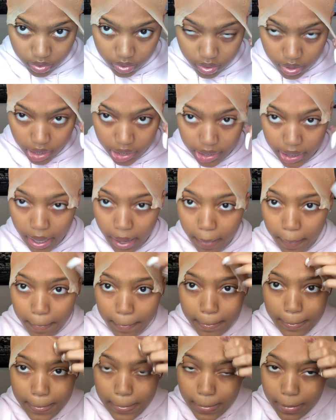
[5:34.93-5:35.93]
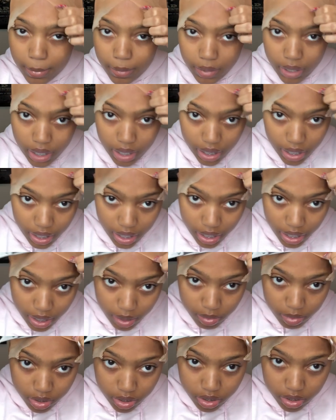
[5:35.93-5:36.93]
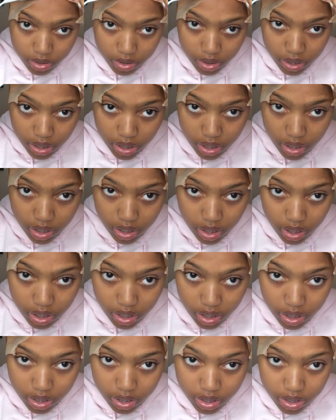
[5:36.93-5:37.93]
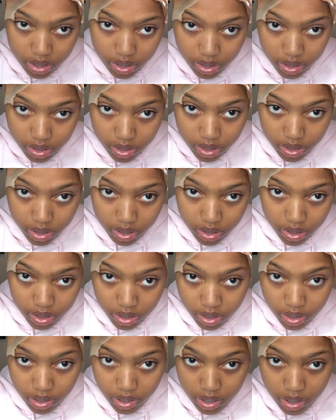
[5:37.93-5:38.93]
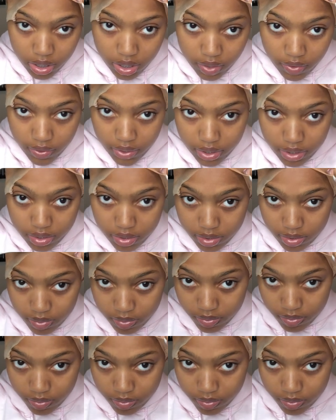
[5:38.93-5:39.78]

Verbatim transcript: like that, and then I'm gonna go ahead and cut the rest.